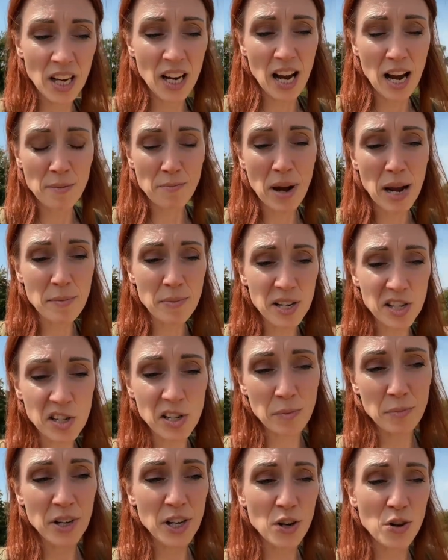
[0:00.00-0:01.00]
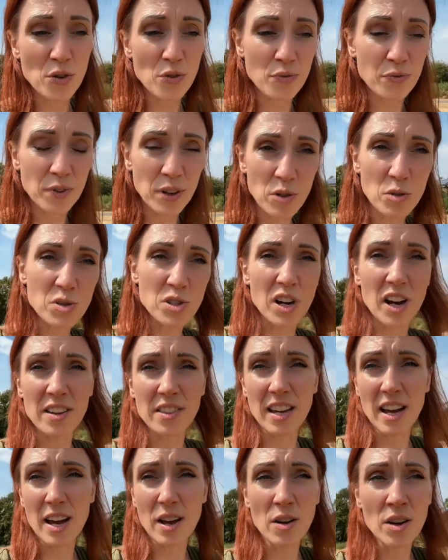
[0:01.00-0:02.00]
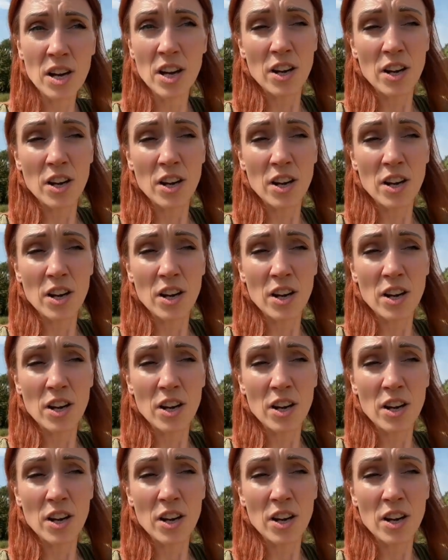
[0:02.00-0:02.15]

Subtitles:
and maybe somebody who feels like they're